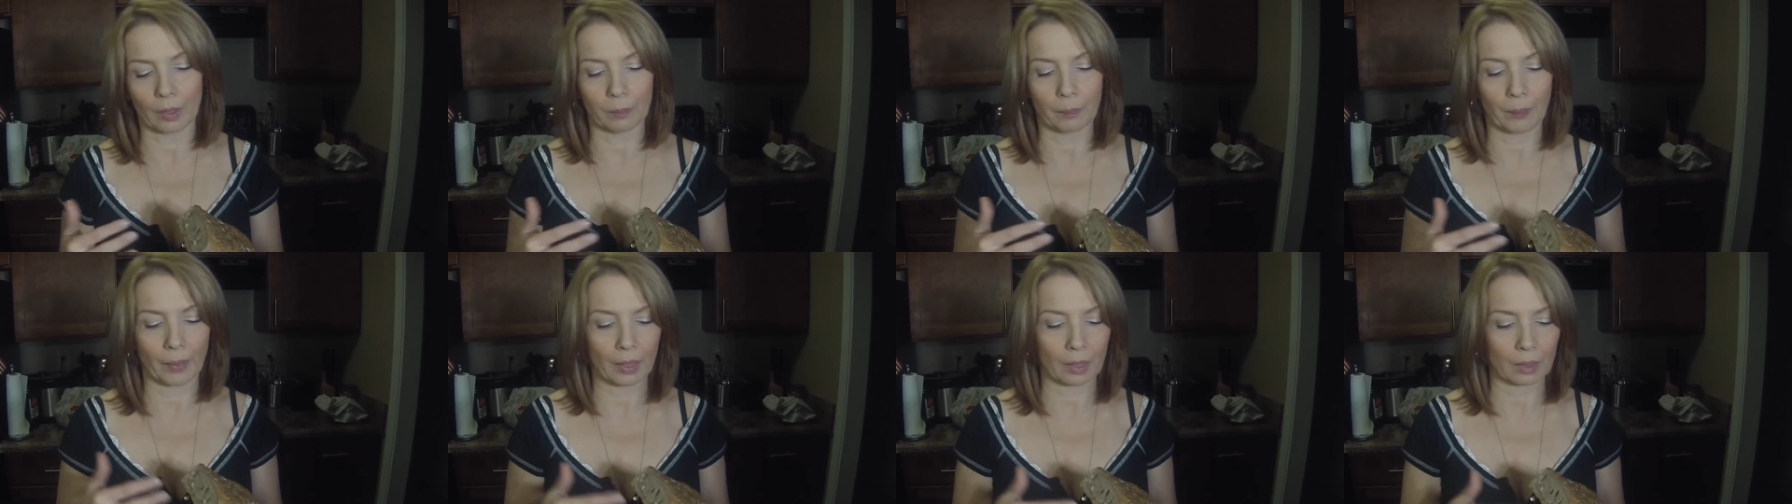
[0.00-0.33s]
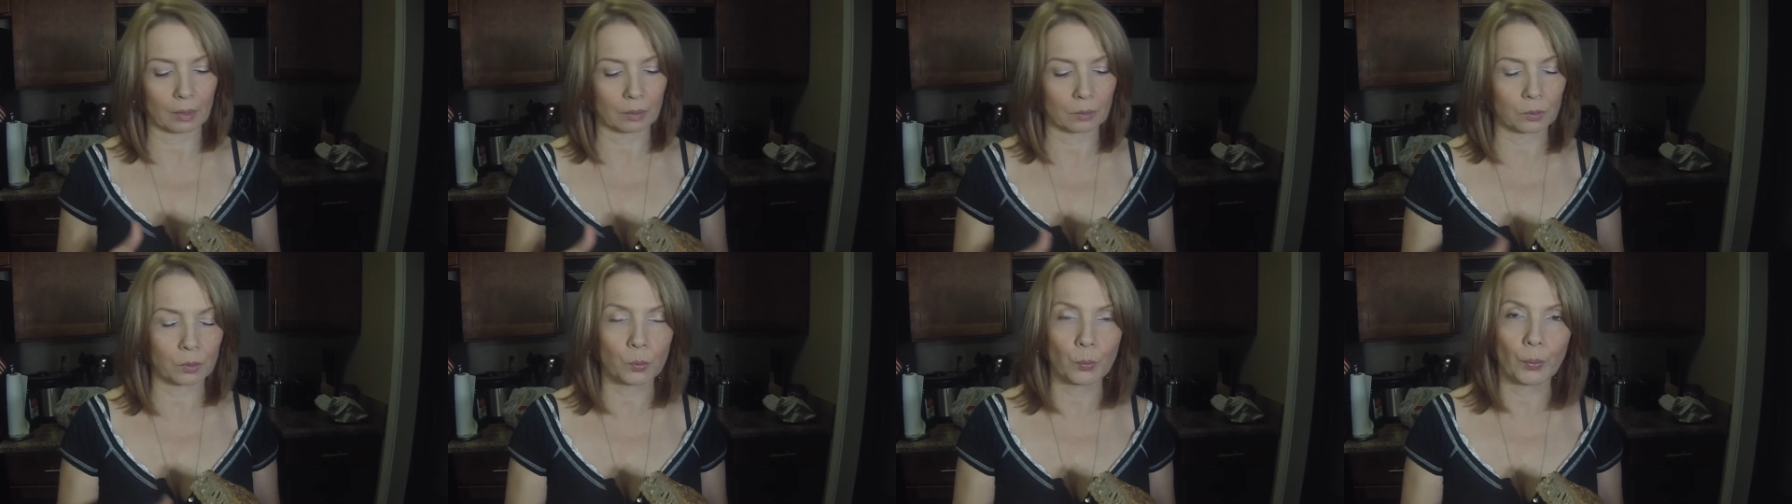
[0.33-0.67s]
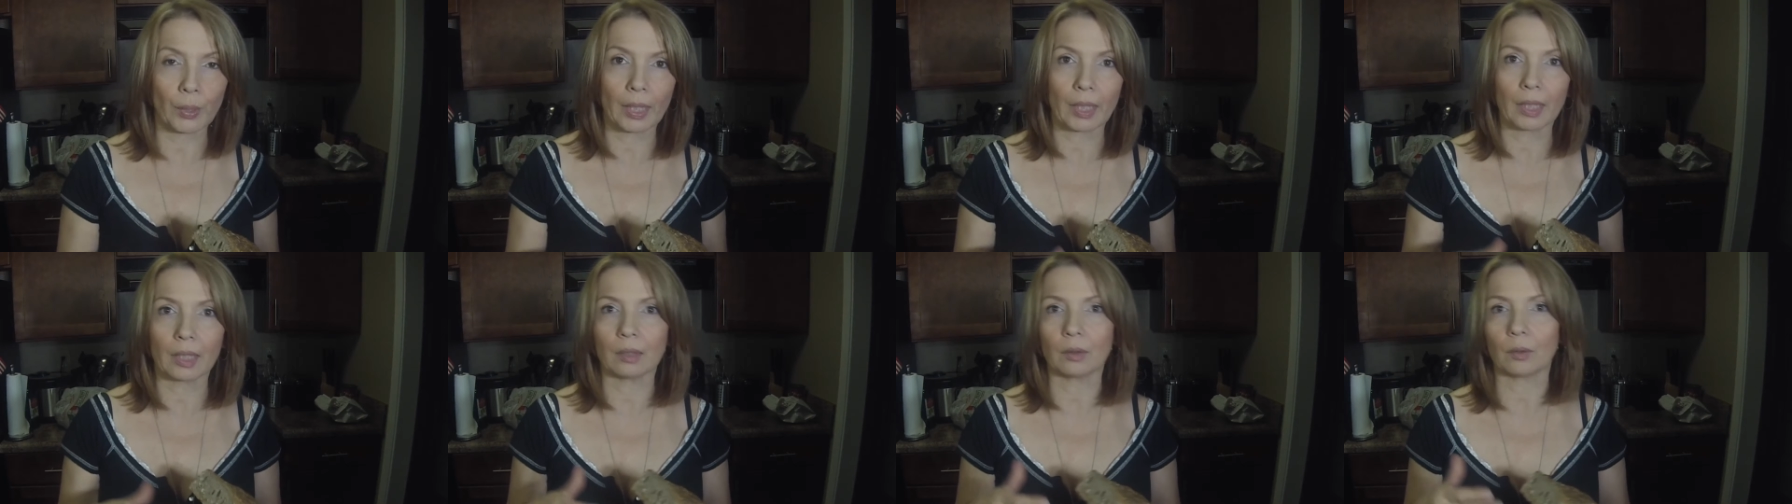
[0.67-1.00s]
to make it
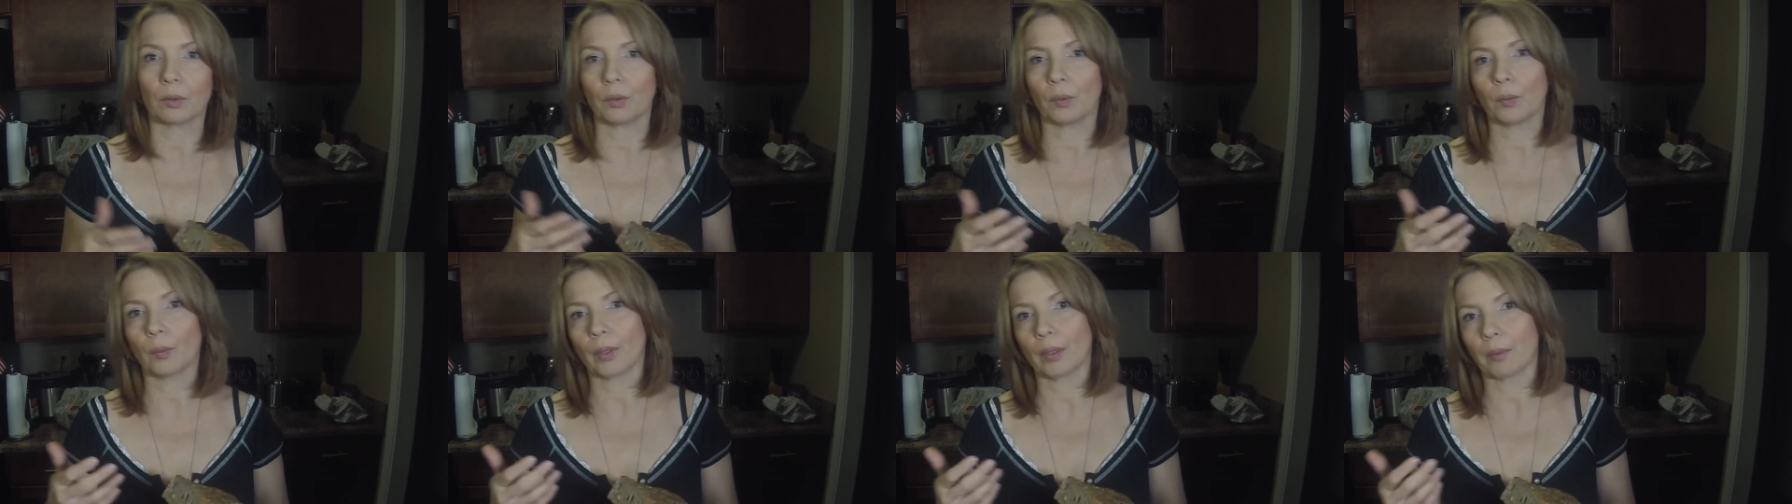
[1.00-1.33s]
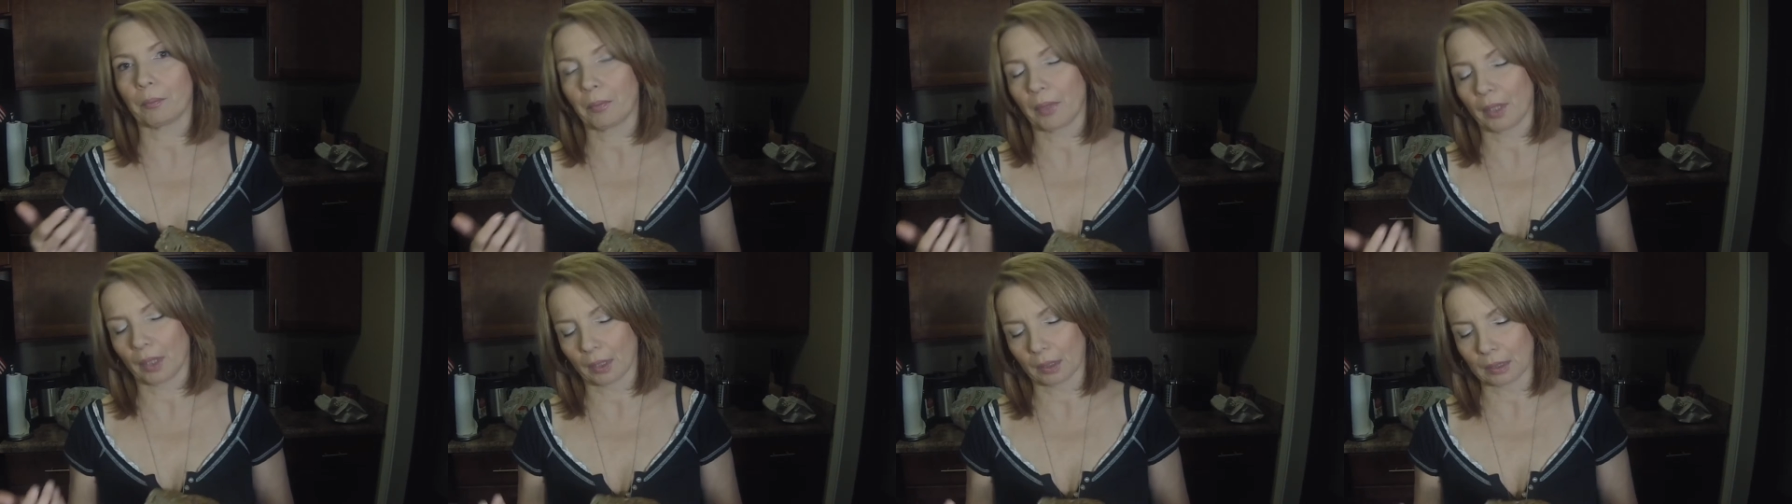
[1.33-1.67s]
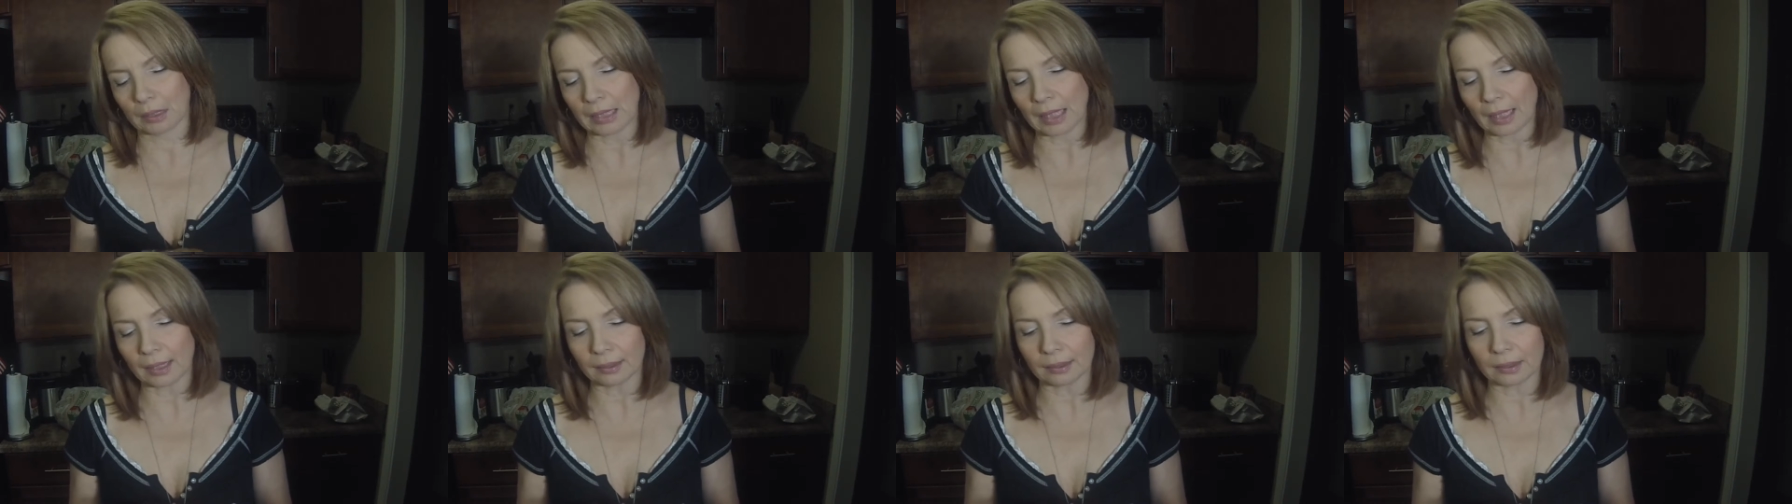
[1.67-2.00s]
sweet, or you want to make it
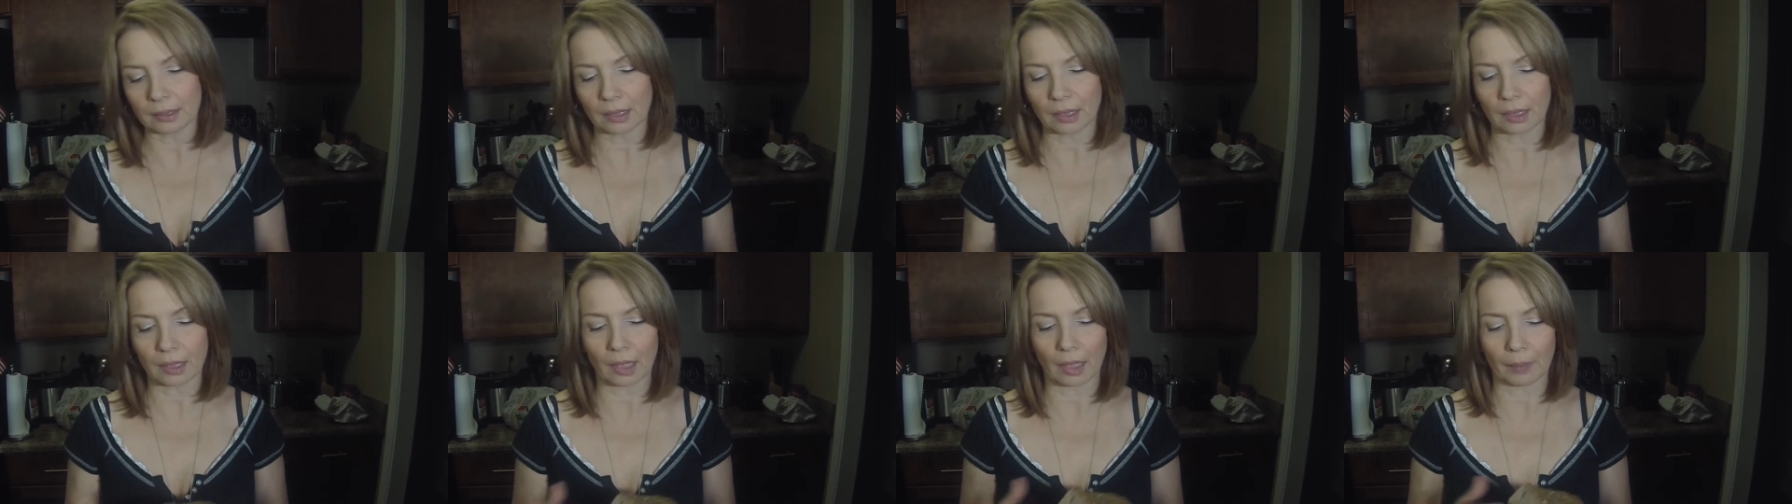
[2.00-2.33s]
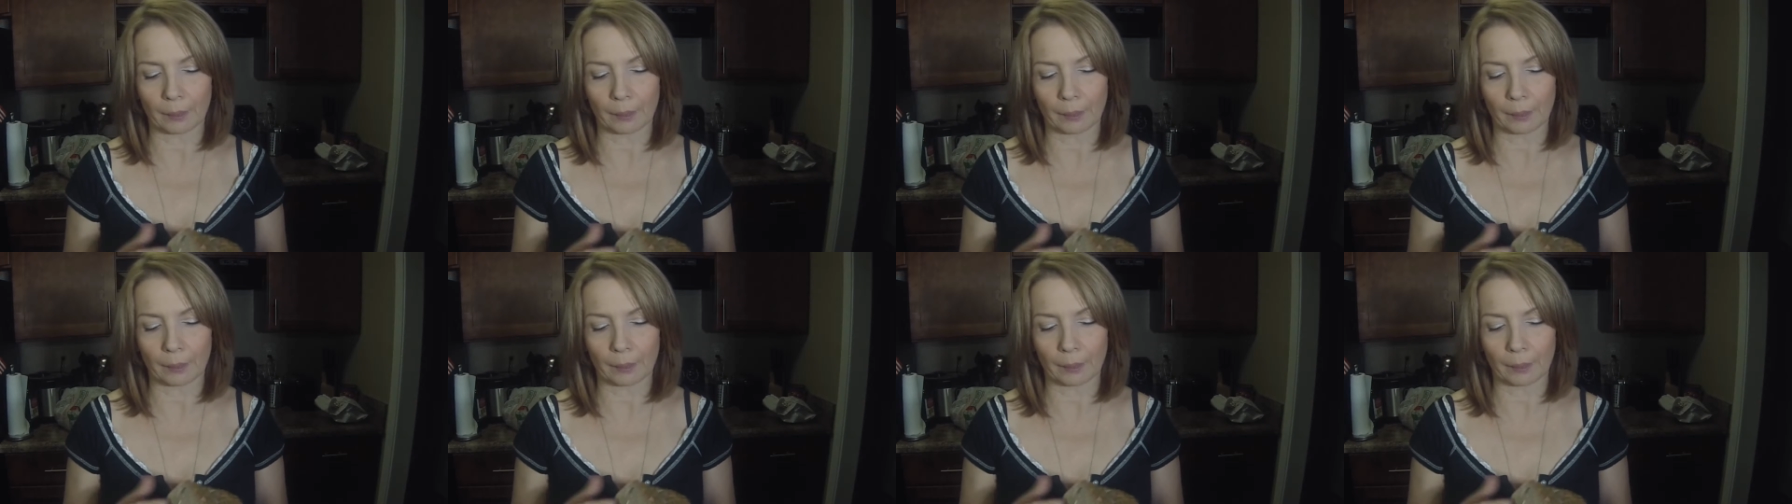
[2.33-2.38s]
salty.